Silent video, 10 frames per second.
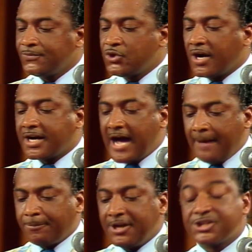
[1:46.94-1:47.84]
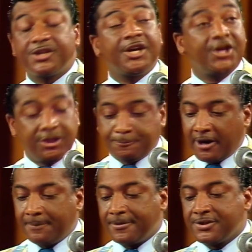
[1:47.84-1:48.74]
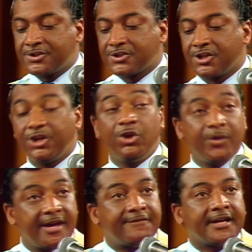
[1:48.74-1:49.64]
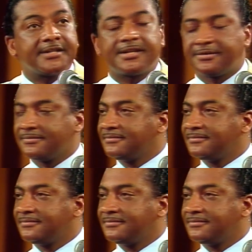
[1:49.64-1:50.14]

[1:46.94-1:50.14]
to accomplish the good purpose you give it.